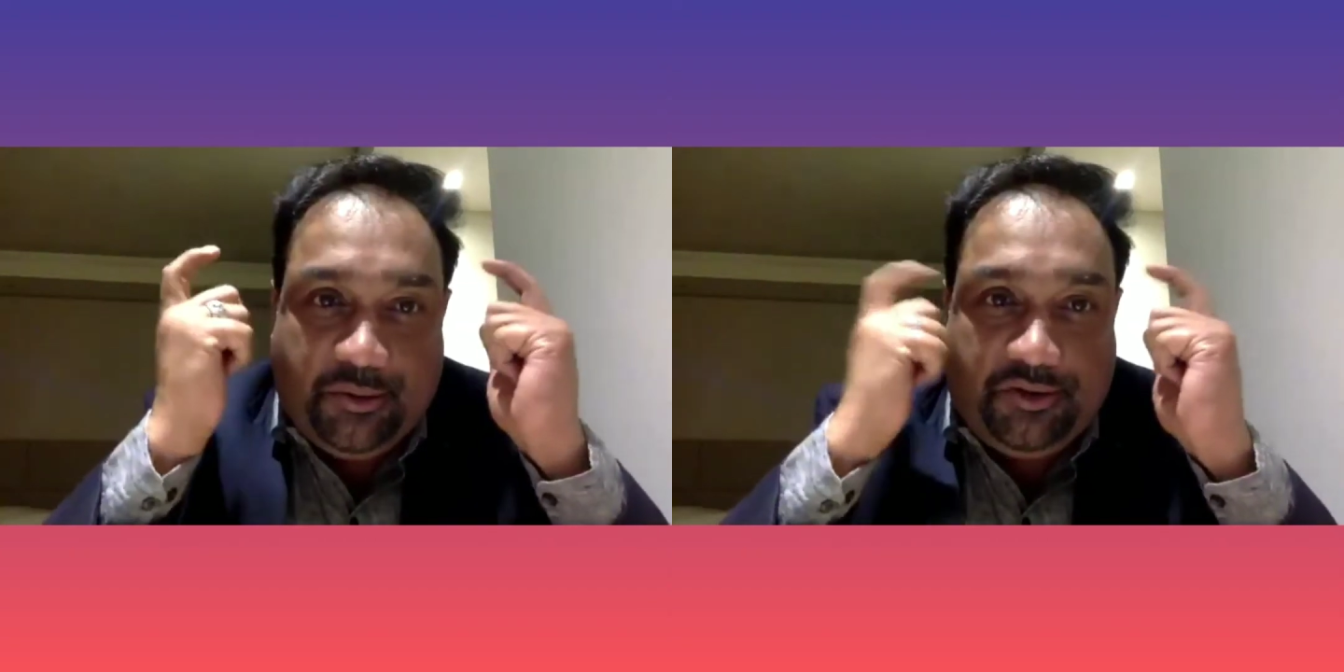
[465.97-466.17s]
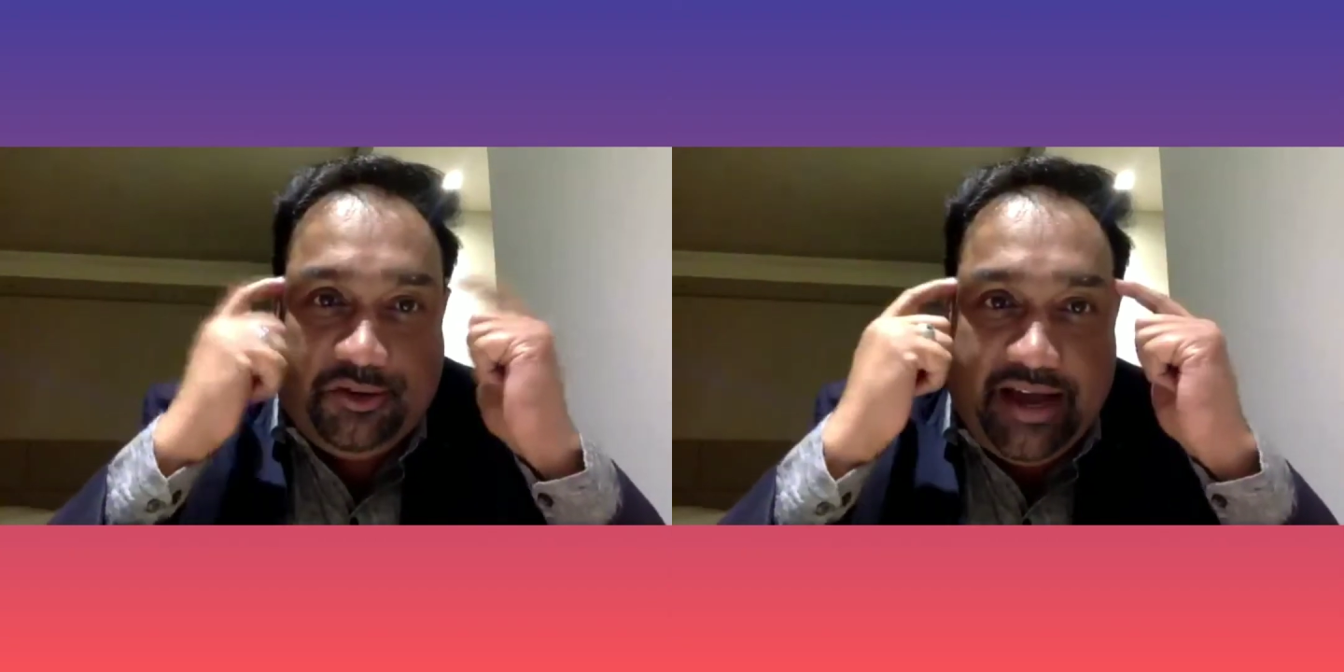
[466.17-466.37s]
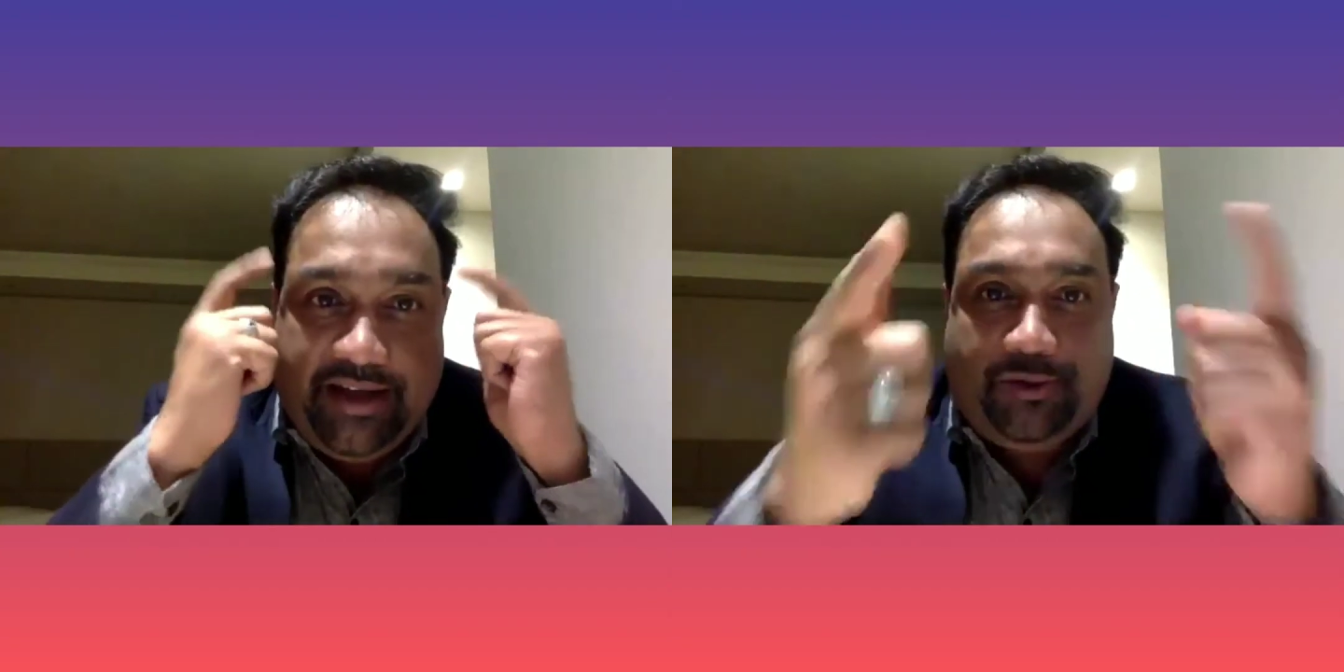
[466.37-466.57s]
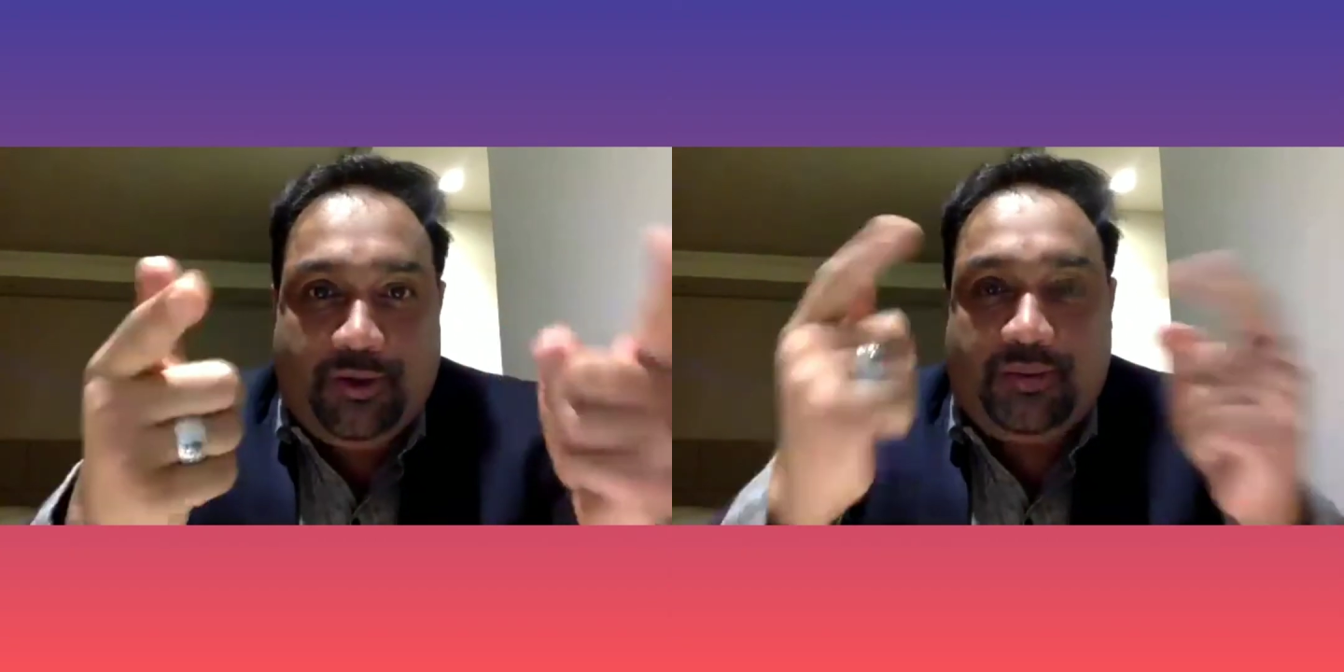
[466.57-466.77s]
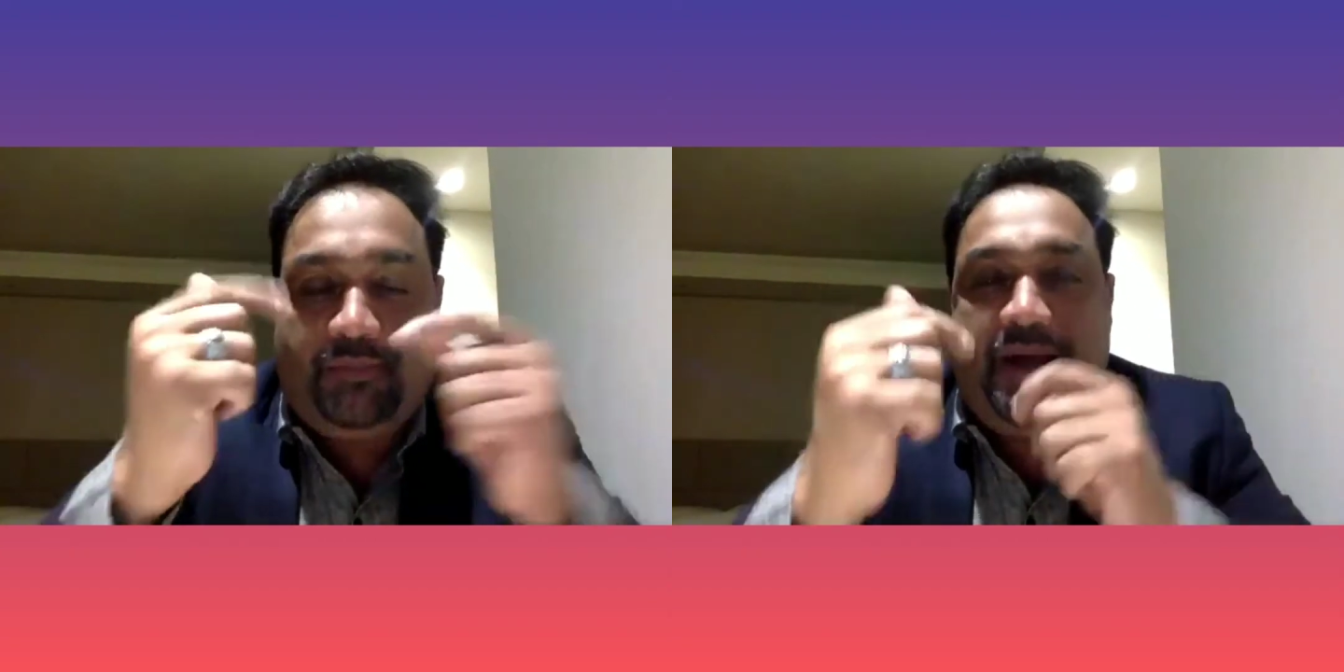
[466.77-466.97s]
ready to
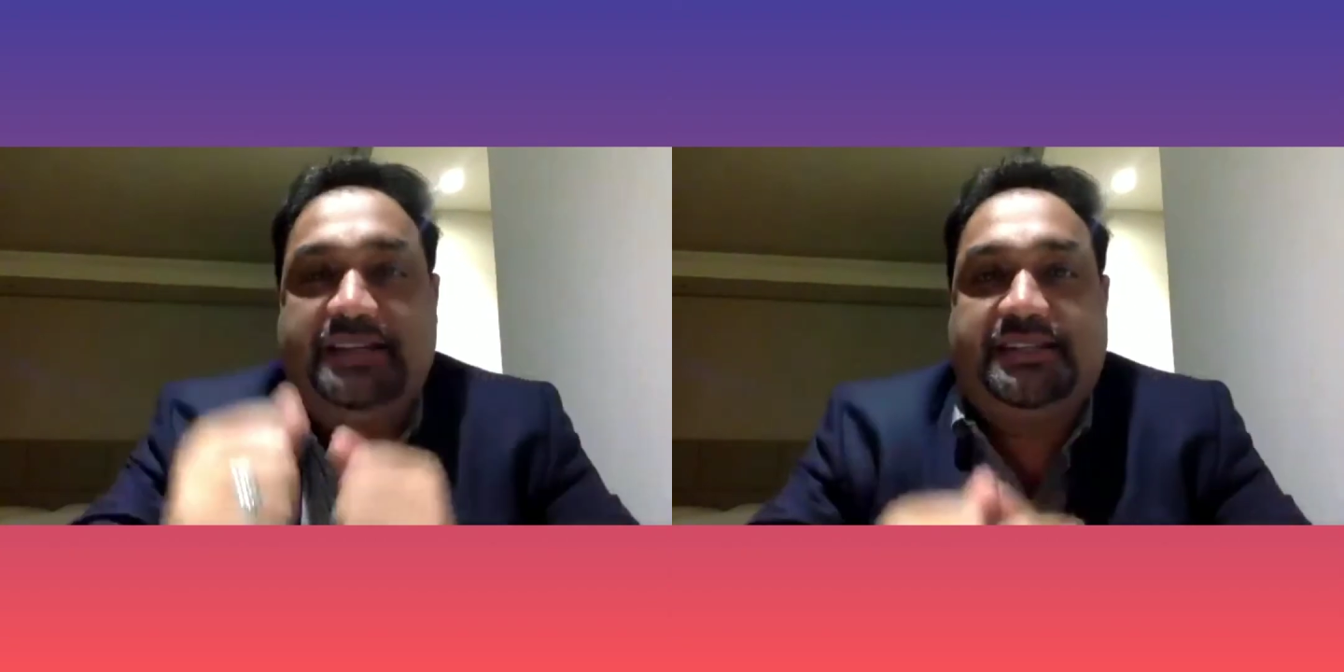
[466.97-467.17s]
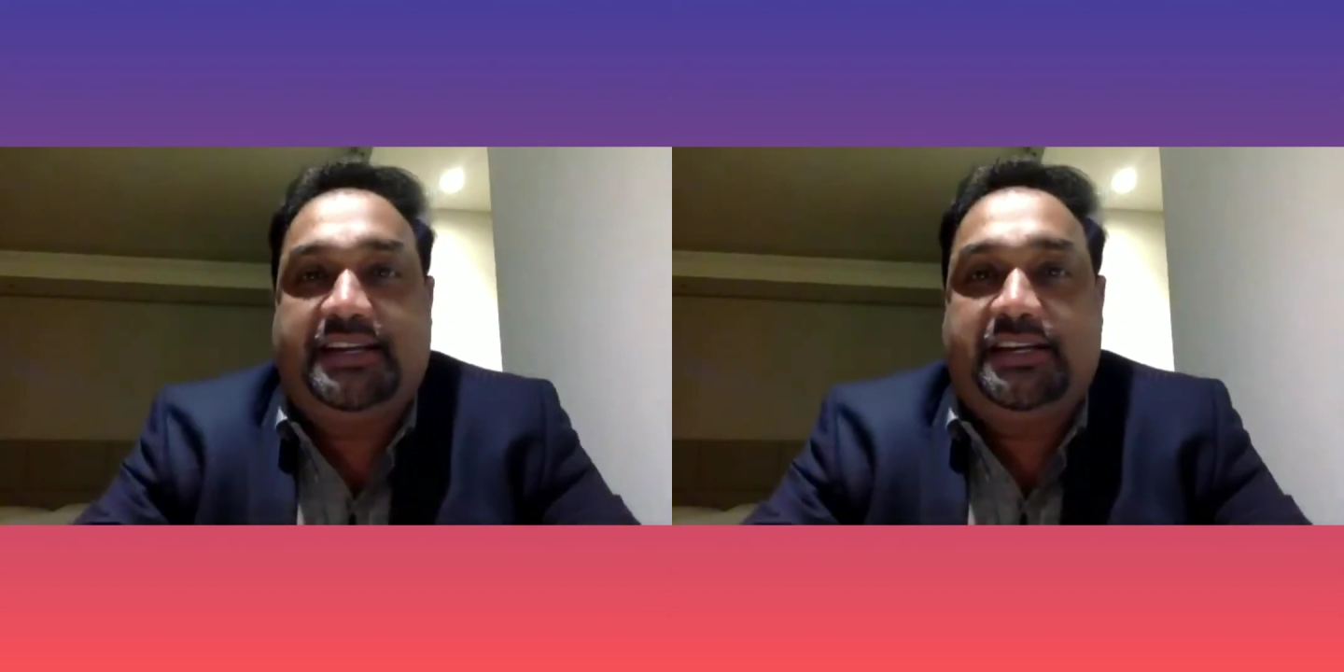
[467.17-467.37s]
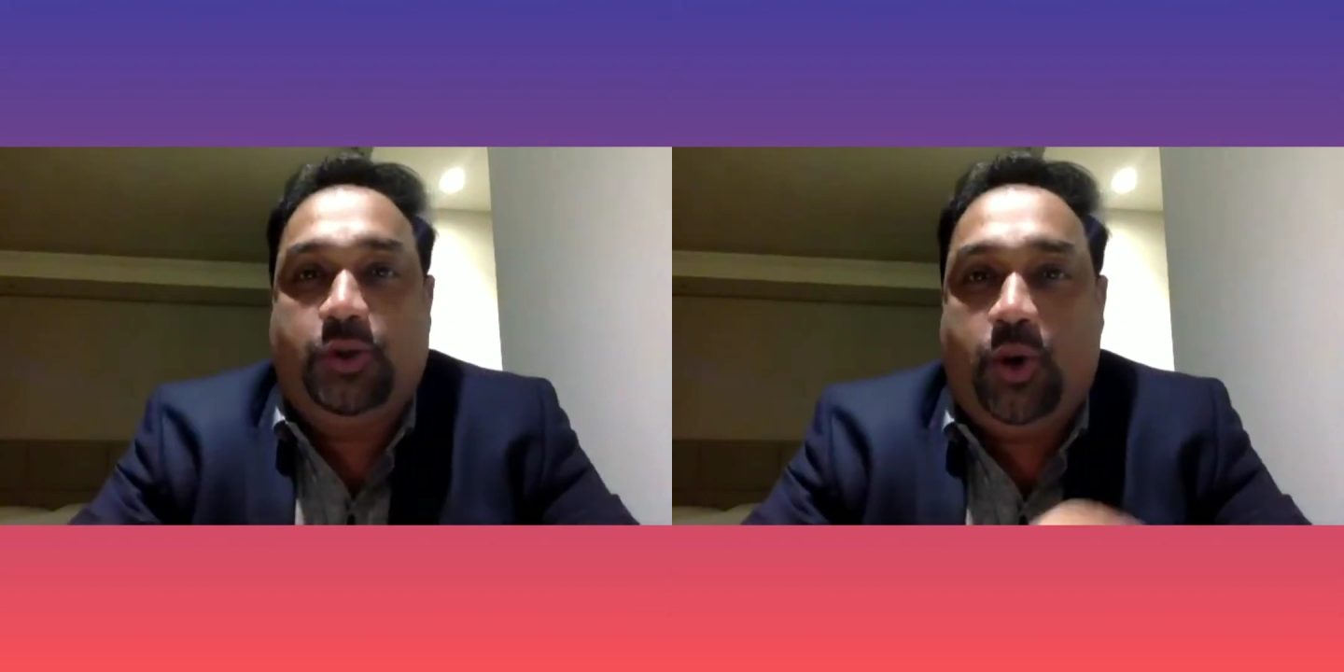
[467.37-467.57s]
change your mindset,